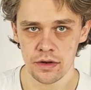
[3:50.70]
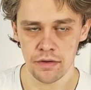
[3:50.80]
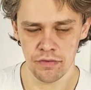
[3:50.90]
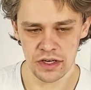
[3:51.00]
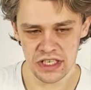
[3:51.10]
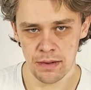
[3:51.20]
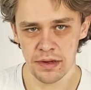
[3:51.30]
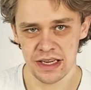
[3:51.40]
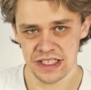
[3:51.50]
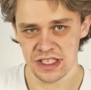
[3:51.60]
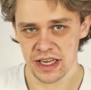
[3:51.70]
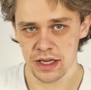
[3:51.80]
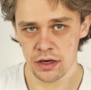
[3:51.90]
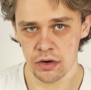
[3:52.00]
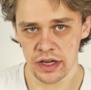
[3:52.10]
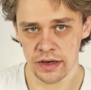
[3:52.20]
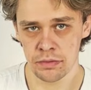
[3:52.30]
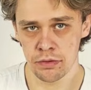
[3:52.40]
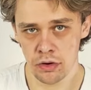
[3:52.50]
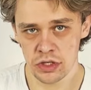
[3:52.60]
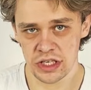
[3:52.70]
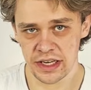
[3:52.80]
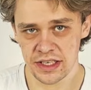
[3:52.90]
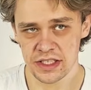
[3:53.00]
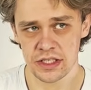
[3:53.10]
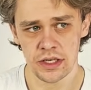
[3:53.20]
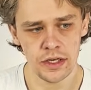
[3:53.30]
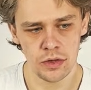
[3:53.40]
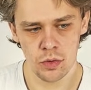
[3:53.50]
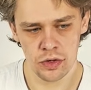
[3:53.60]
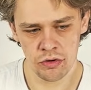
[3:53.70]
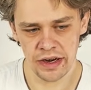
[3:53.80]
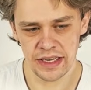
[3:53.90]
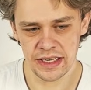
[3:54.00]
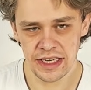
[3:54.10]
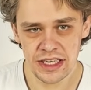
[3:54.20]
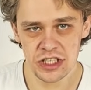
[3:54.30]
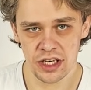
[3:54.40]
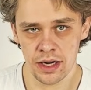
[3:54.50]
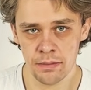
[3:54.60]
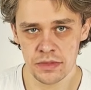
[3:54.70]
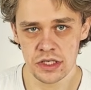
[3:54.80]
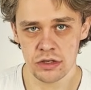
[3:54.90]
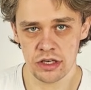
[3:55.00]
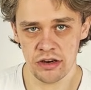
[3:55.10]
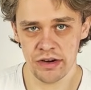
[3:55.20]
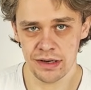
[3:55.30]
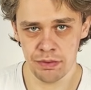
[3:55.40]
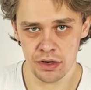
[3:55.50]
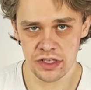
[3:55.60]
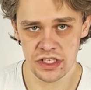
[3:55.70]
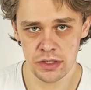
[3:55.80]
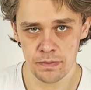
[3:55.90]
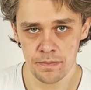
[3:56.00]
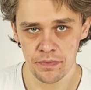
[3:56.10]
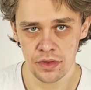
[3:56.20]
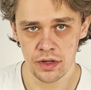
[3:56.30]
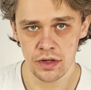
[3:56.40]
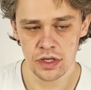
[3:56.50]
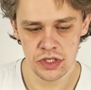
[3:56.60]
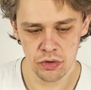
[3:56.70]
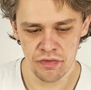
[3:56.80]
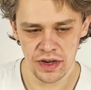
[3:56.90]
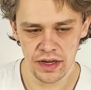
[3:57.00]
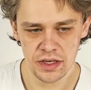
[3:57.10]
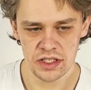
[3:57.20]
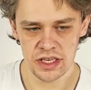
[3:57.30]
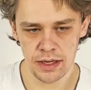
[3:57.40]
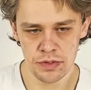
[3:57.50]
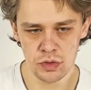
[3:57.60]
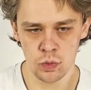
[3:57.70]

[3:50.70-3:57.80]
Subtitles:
For example, let's take a look at a project running eCharms to generate plots. So far, Typst